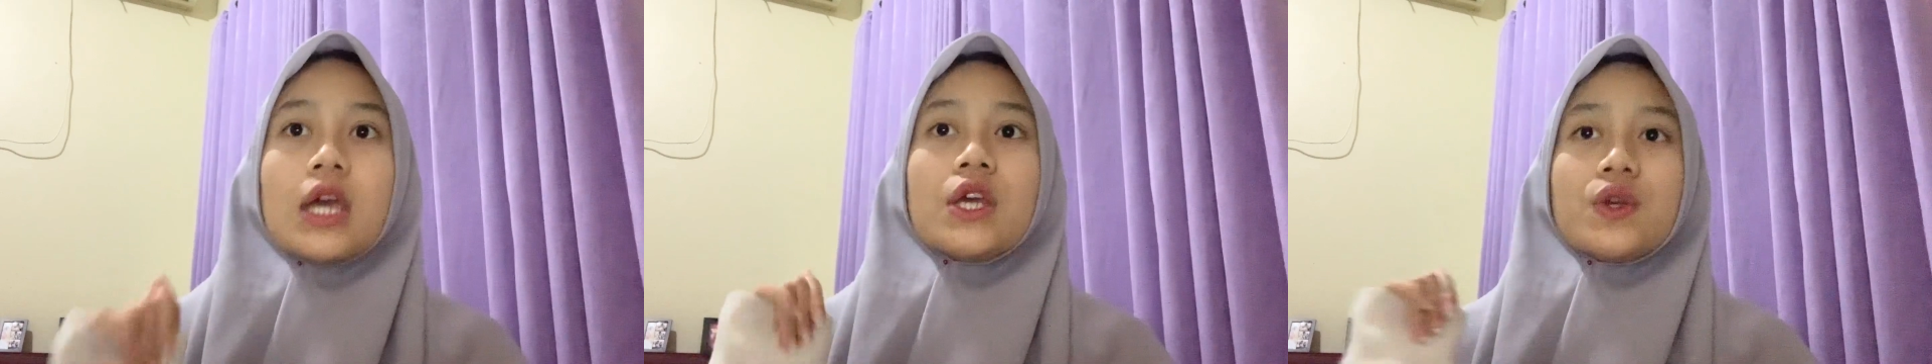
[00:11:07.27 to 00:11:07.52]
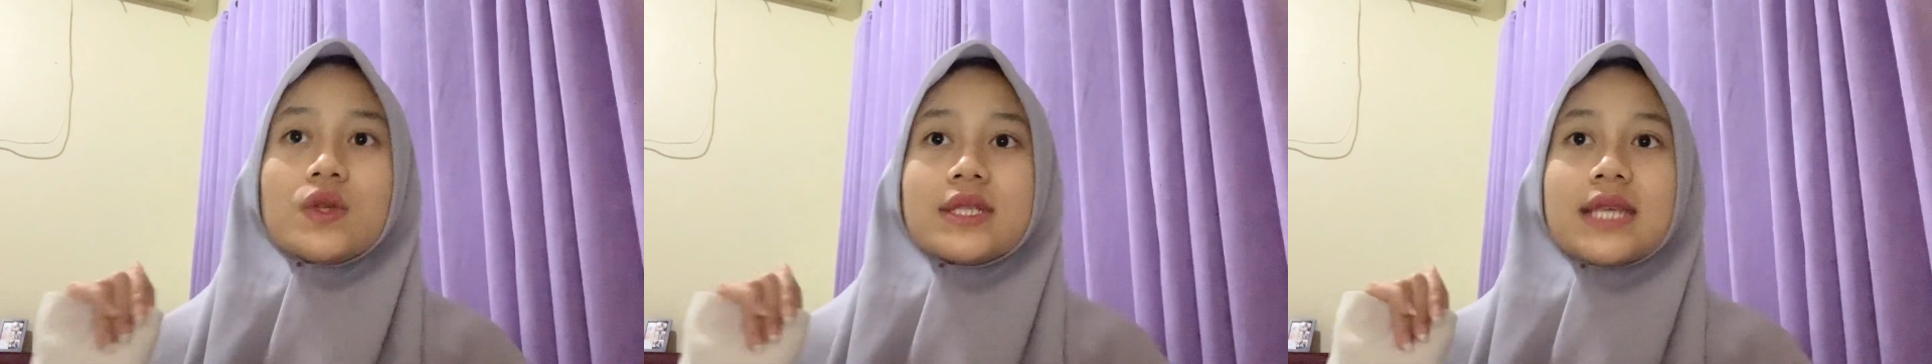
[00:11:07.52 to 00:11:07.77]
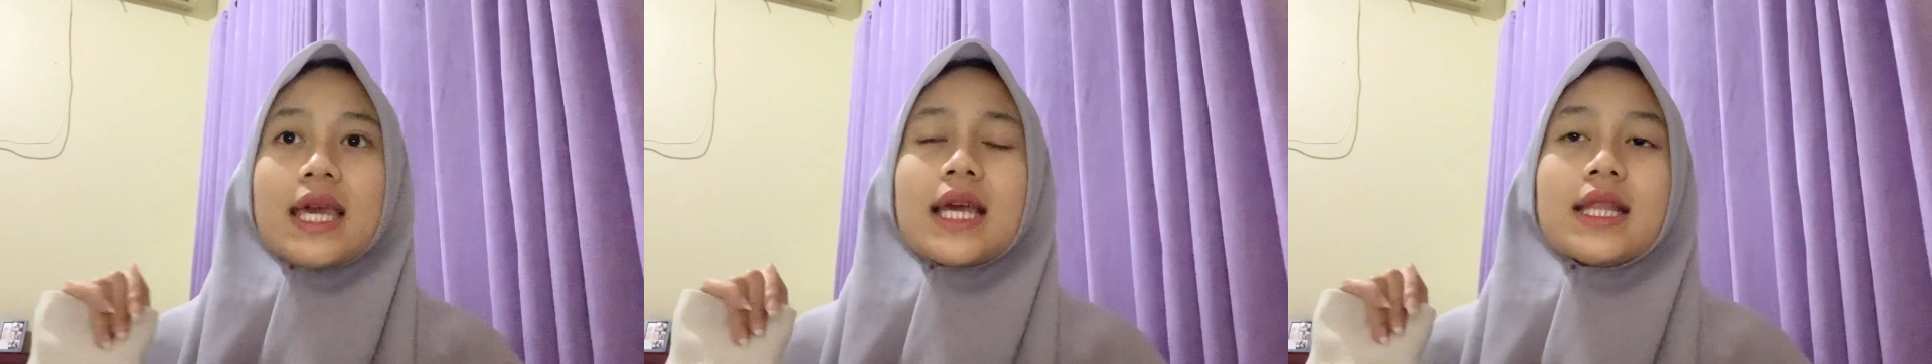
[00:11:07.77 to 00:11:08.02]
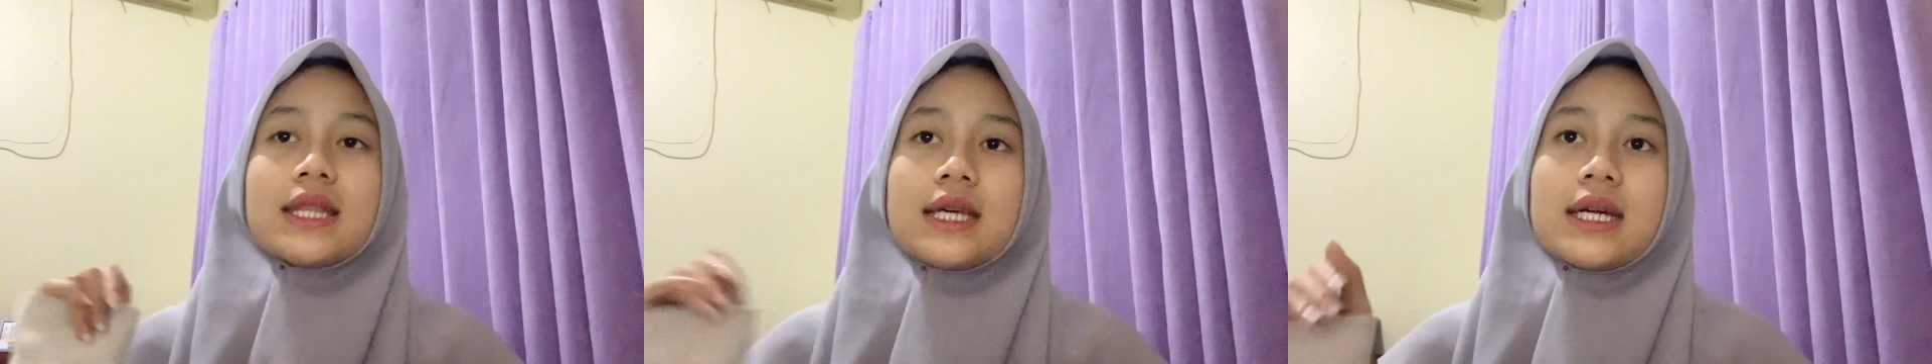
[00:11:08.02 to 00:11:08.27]

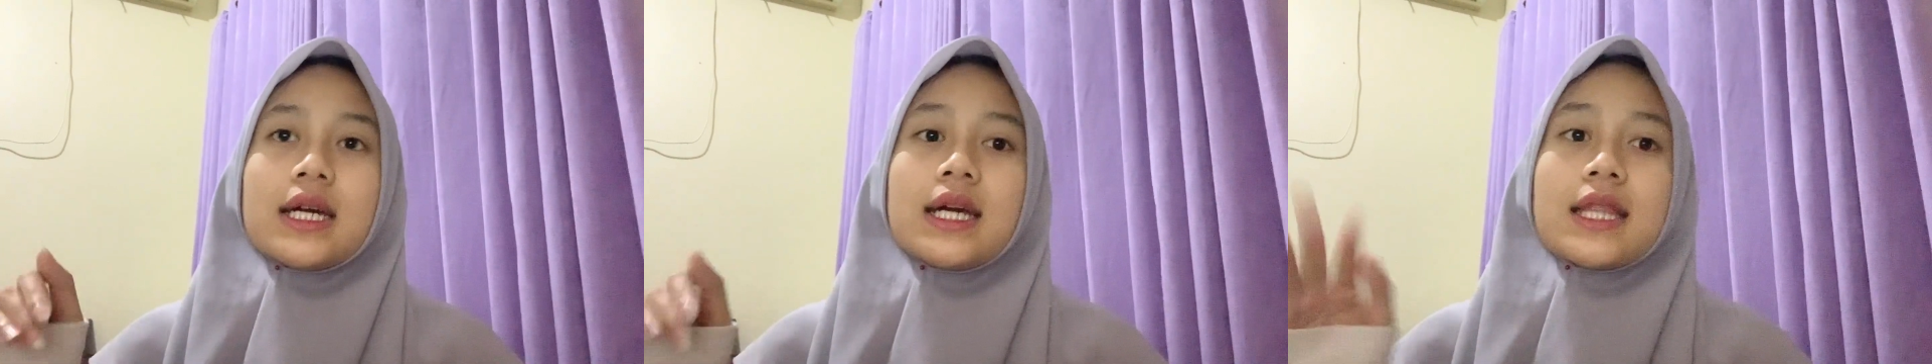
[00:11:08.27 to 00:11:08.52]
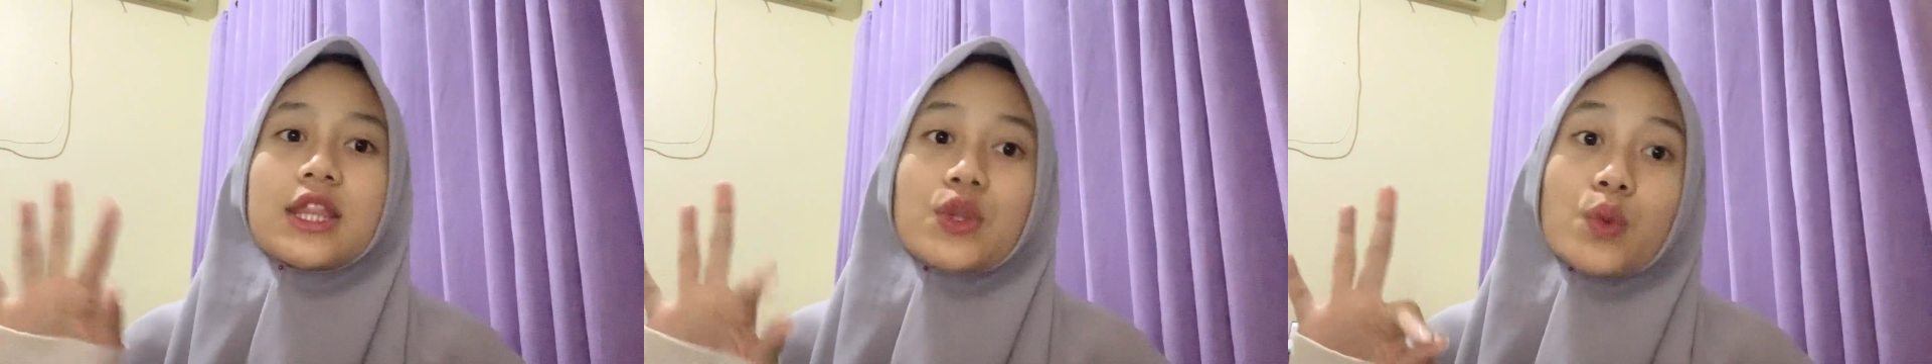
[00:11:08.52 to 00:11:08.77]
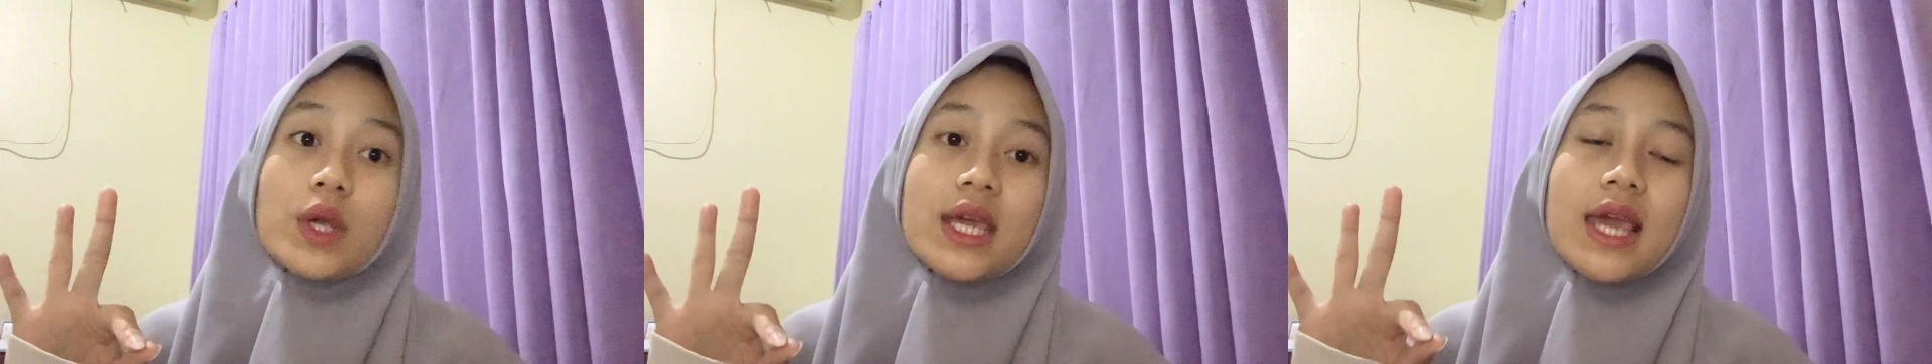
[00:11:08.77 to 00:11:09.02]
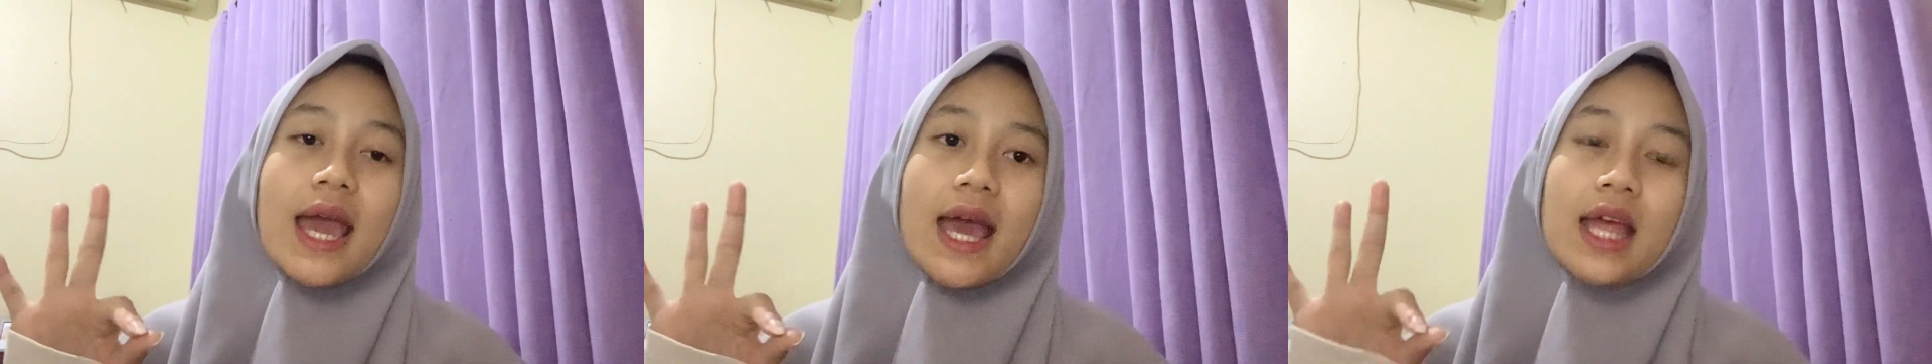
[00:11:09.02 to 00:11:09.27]
Using the 3
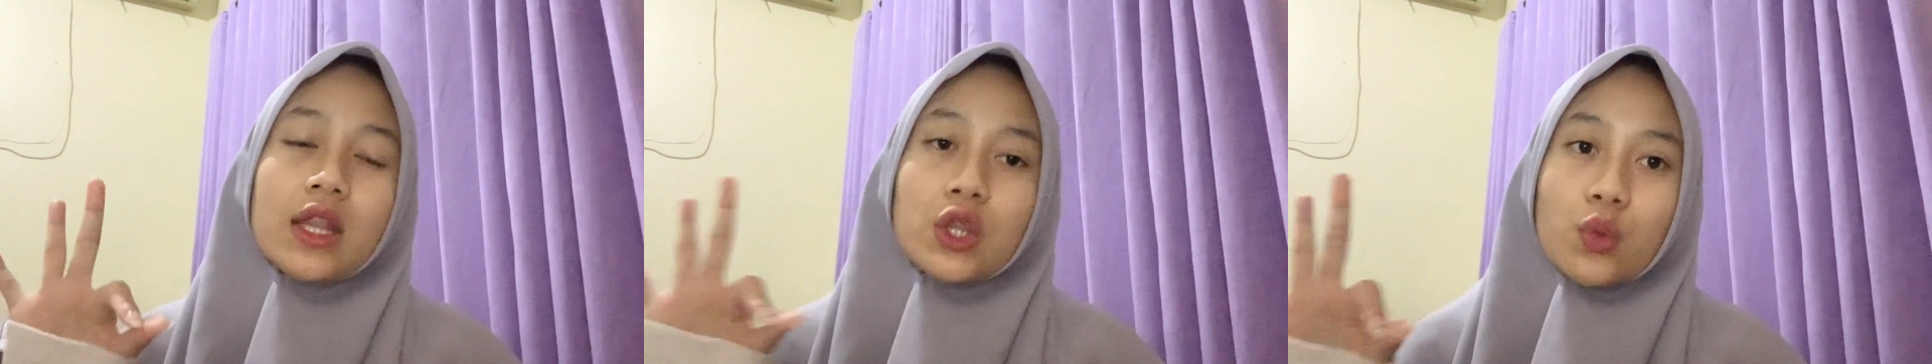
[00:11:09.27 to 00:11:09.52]
and